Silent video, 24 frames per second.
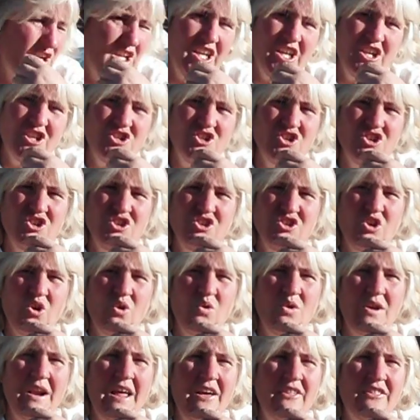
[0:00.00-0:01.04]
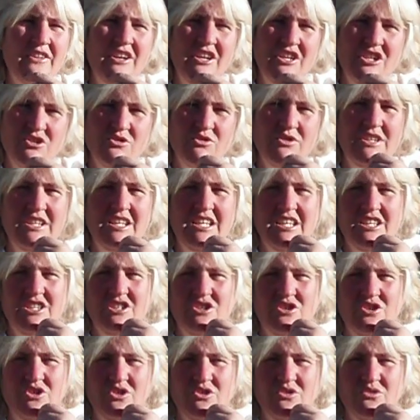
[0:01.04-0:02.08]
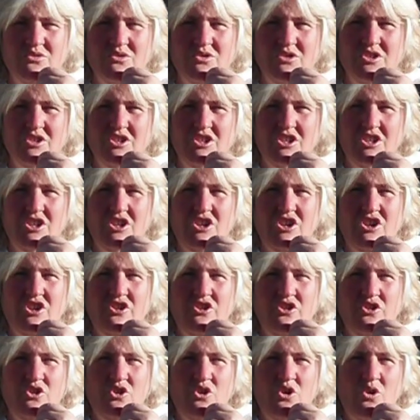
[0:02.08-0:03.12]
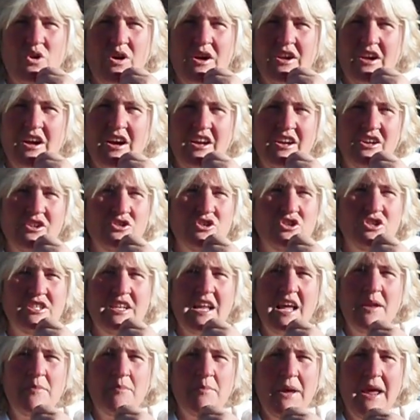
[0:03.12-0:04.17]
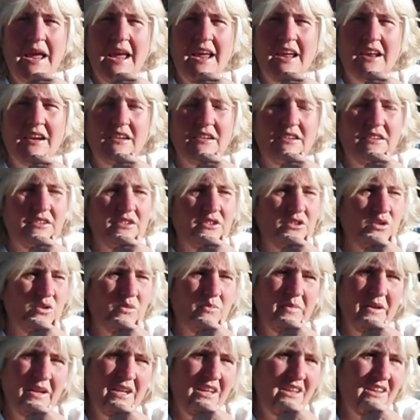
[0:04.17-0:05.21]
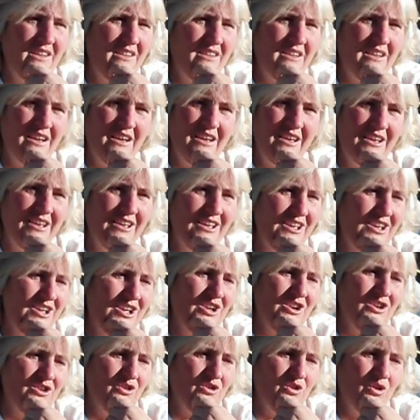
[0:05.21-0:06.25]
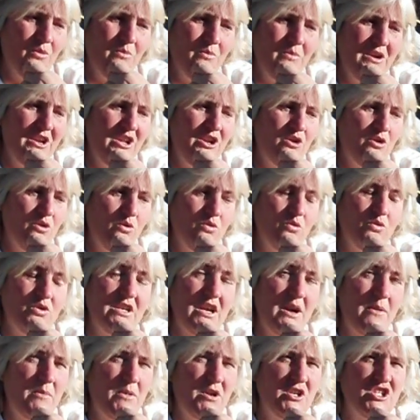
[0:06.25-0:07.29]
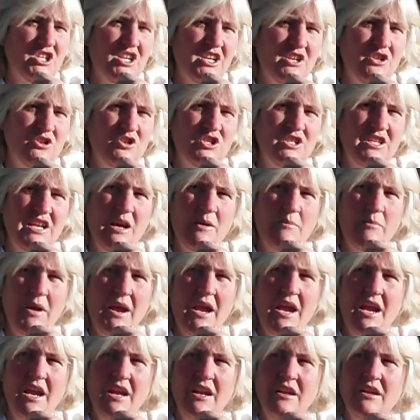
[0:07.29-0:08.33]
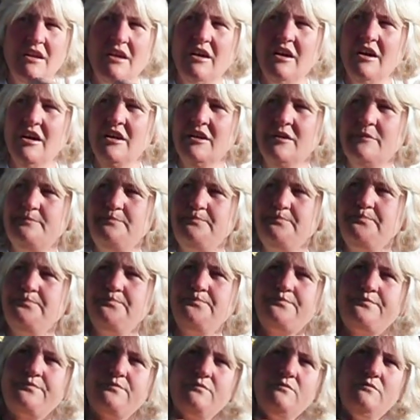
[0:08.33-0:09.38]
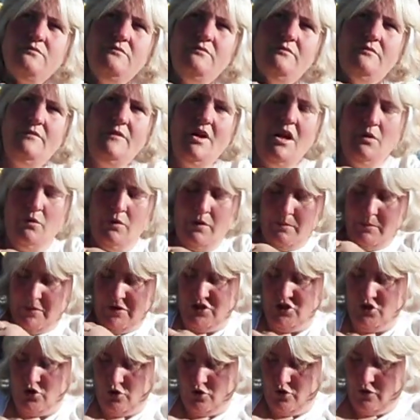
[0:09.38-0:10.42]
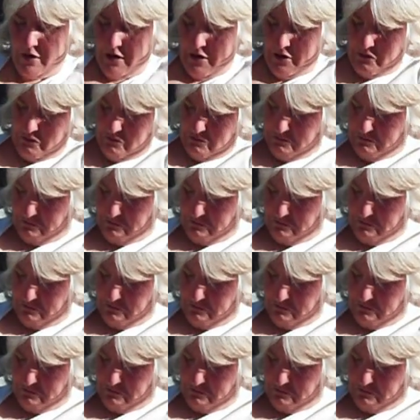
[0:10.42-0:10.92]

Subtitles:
get injured, don't allow the injury to get to you. I understand pain. Nobody knows how much I understand pain. I ripped my shoulder out.